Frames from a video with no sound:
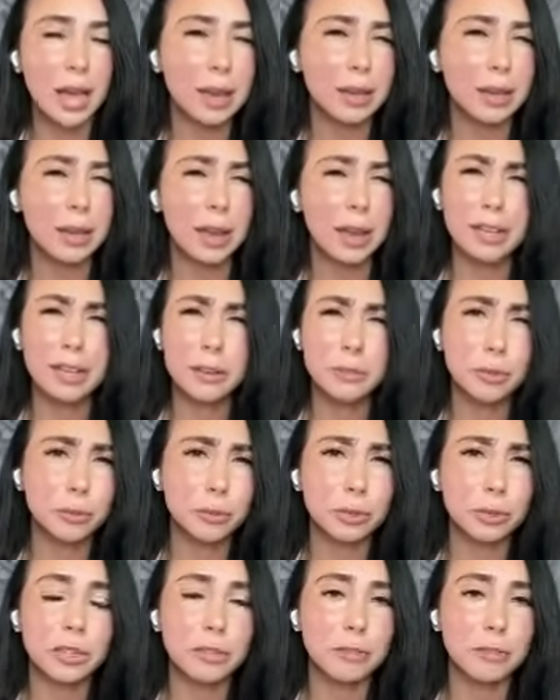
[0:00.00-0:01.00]
I
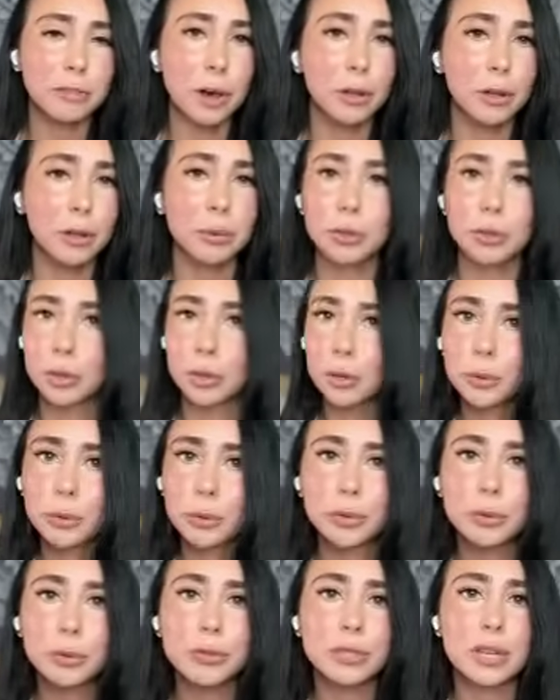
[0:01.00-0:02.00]
never really followed
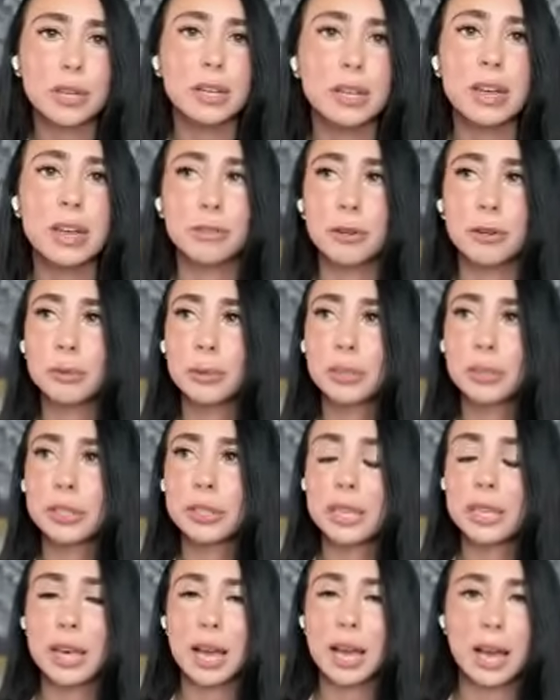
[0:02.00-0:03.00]
gurus. I never
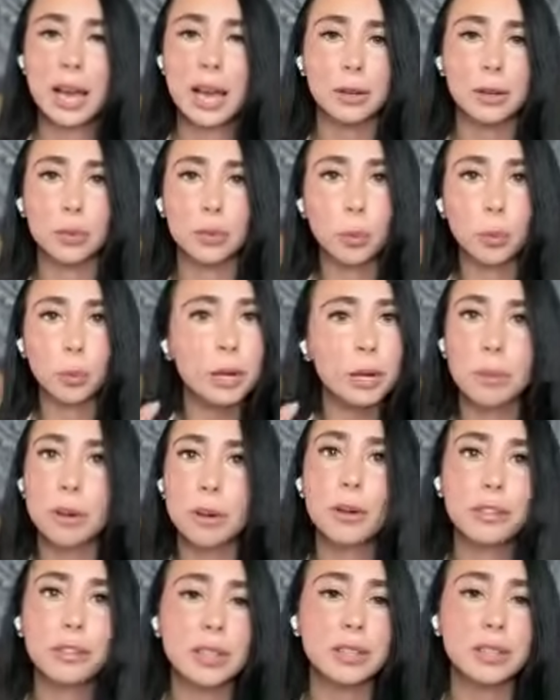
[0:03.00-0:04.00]
really had the one
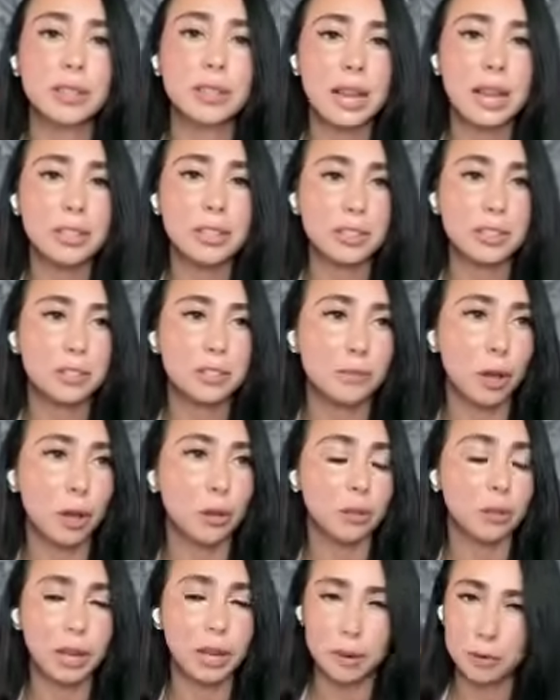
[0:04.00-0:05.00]
person that I just
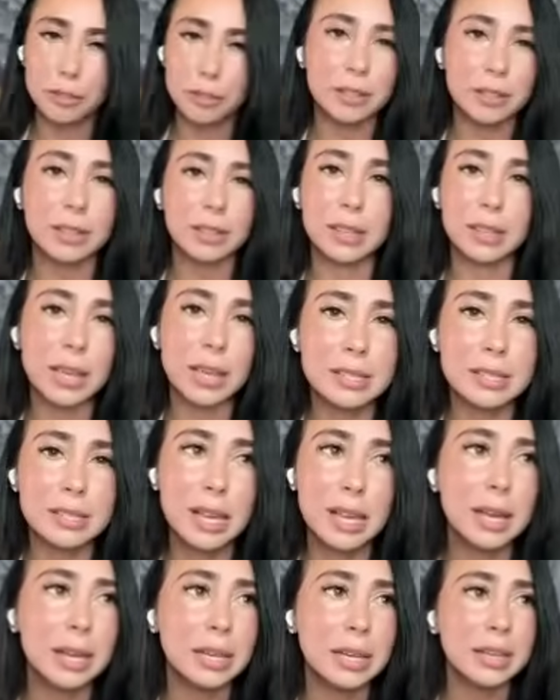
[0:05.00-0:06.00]
followed everything that they
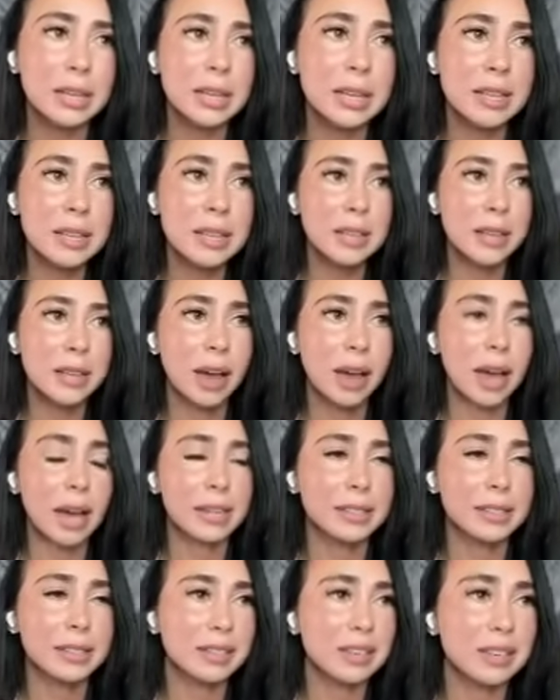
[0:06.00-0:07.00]
said.
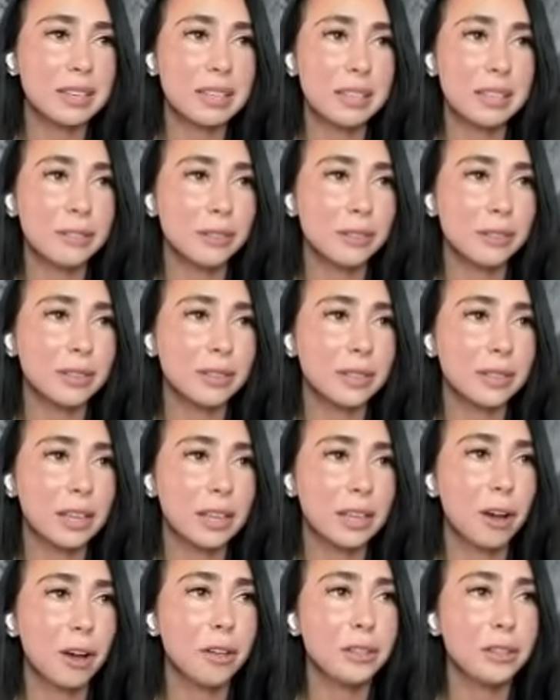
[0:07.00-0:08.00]
I didn't even
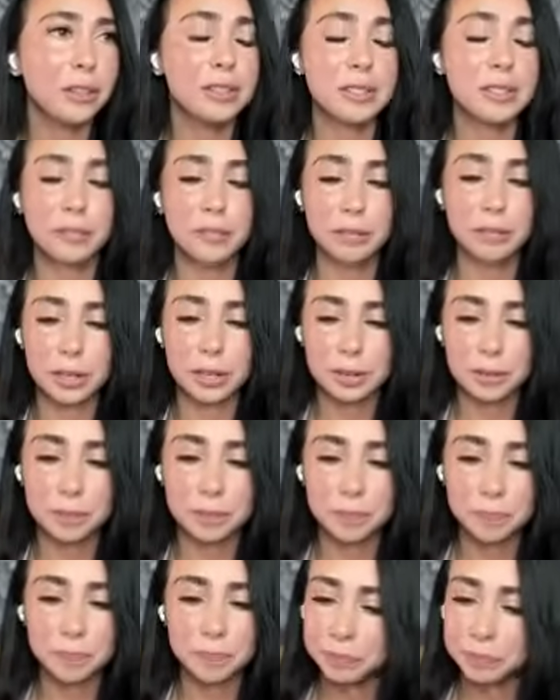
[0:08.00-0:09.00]
like all these different
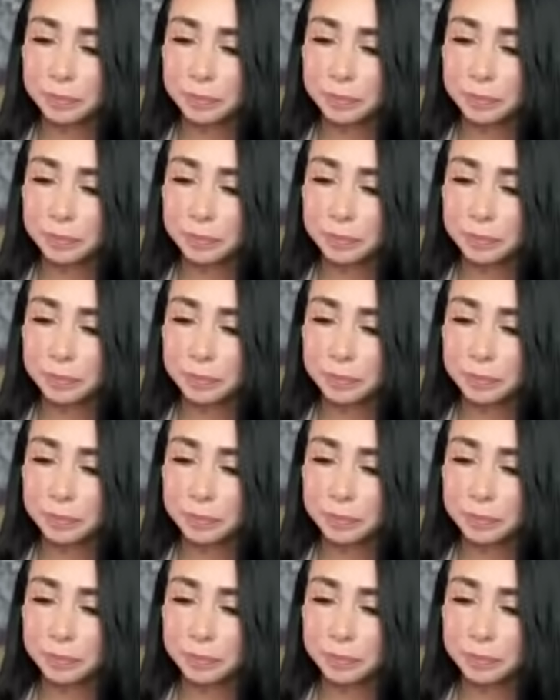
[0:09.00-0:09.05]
